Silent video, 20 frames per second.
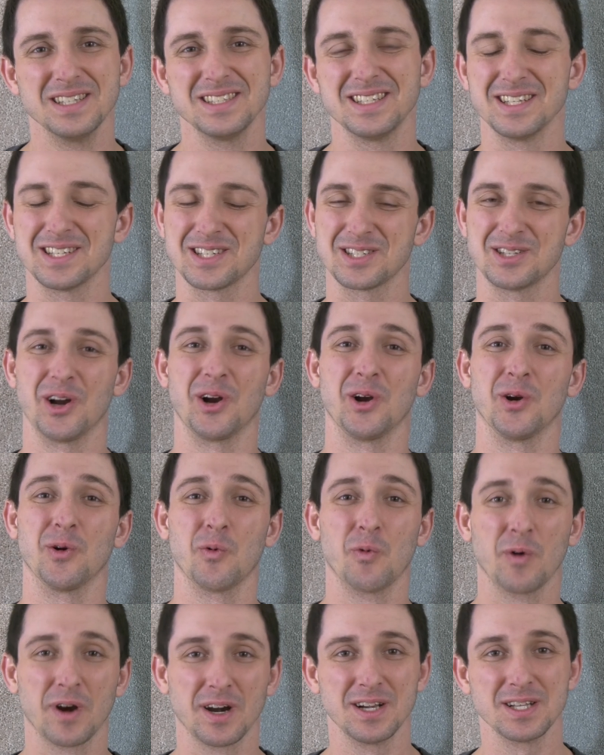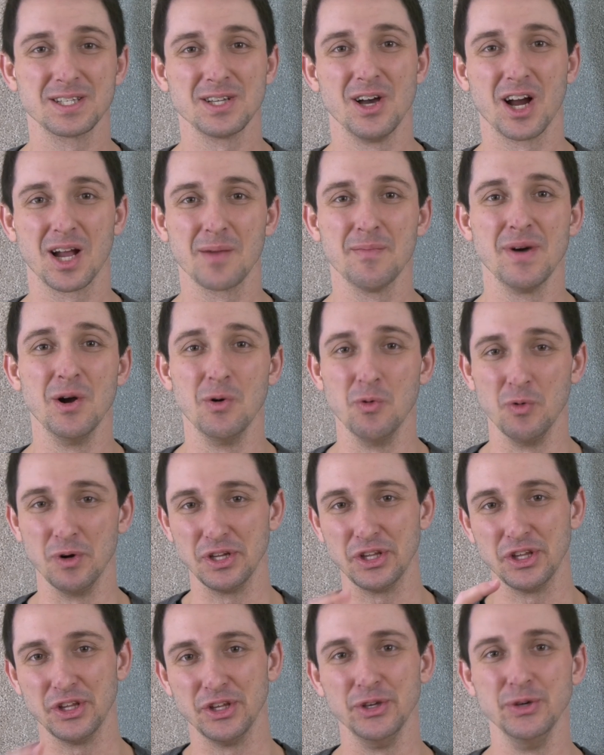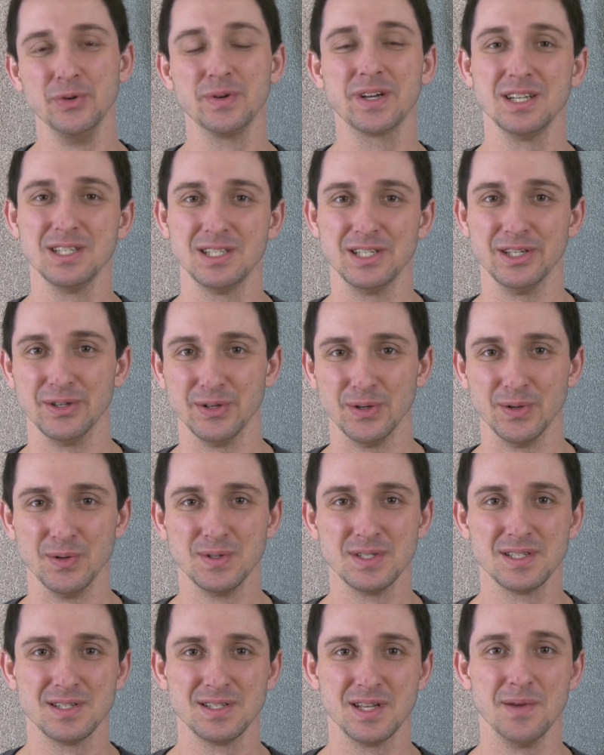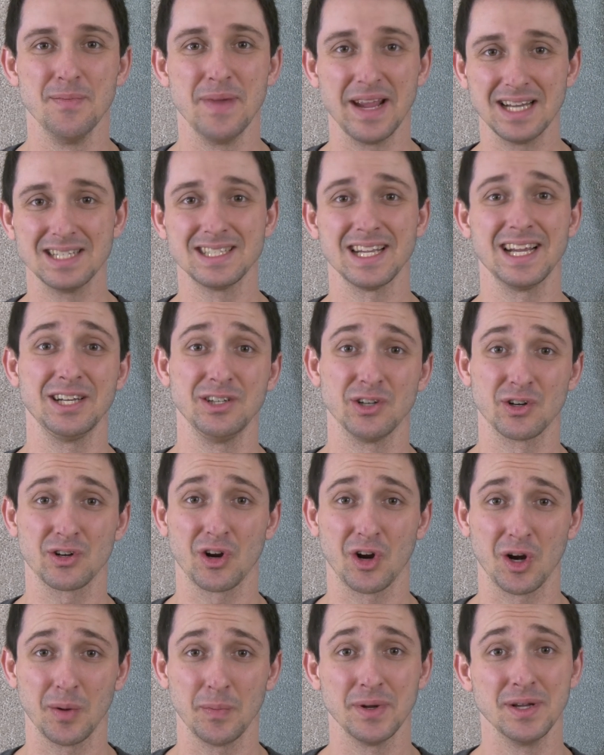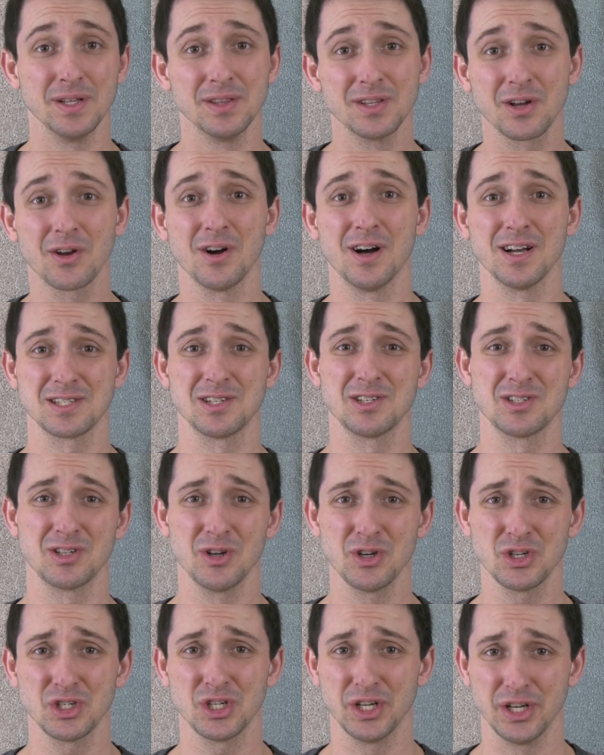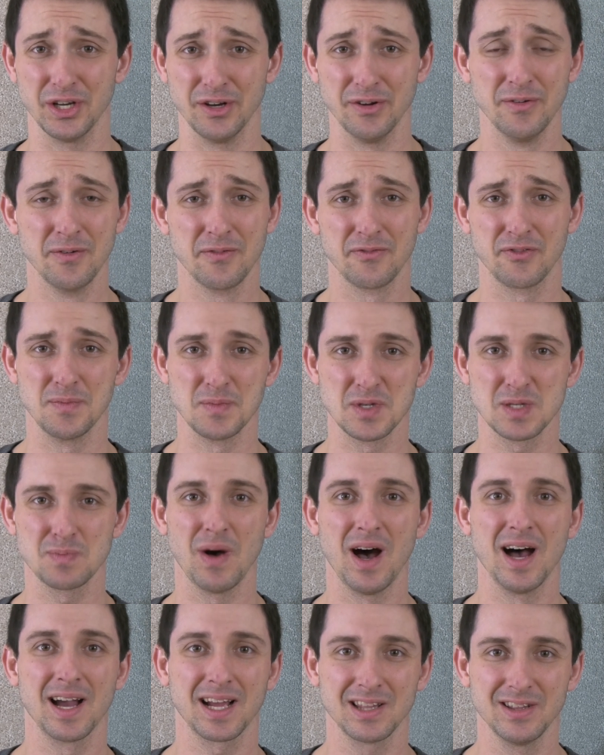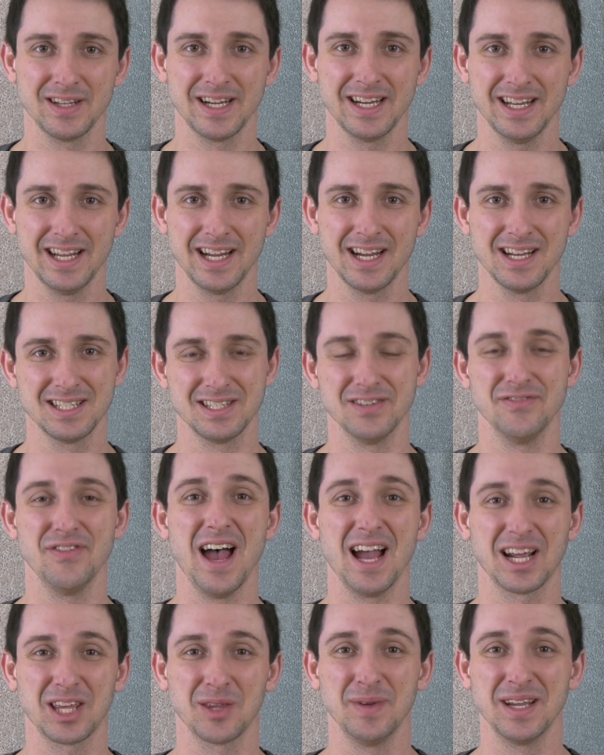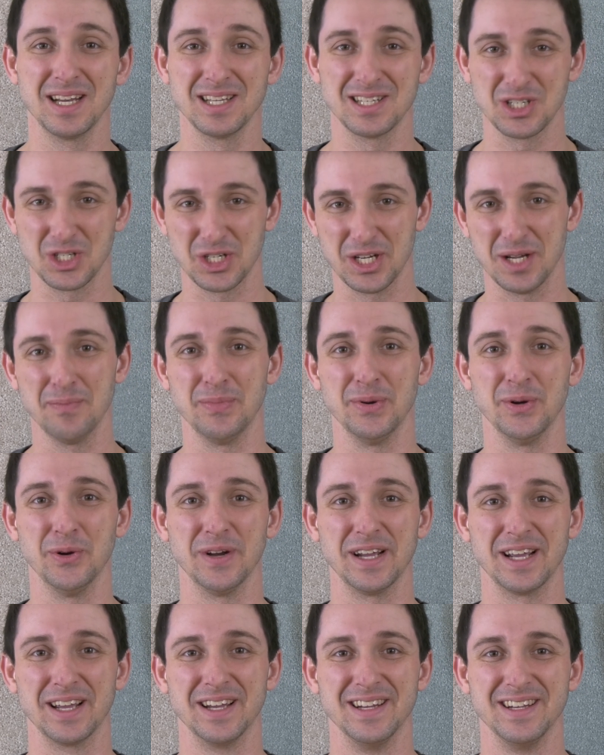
To start, we're going to talk about what you can do to maintain your carpet and the costs associated, from spot cleaning to vacuuming to shampooing.